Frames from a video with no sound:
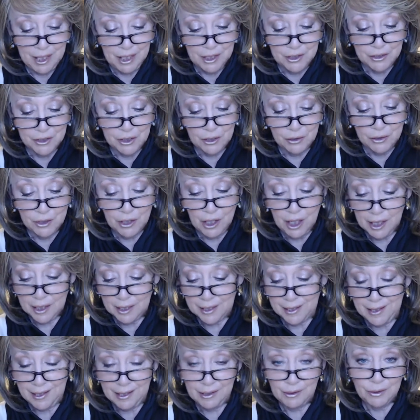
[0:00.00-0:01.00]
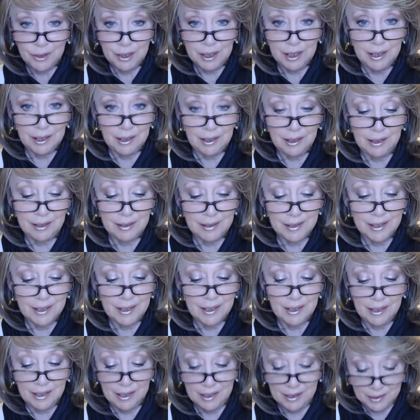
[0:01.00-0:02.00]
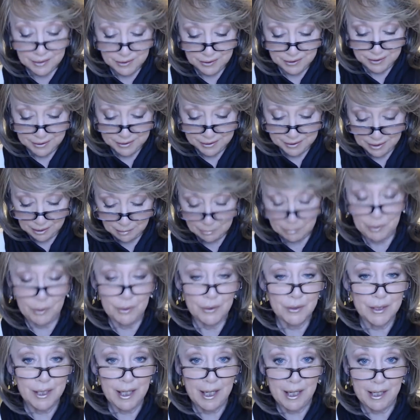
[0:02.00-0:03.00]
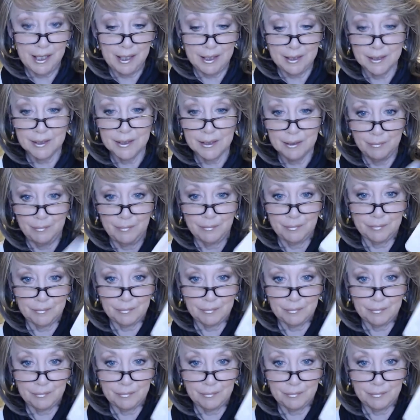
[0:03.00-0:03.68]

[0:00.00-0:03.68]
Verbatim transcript: So not counting the sample size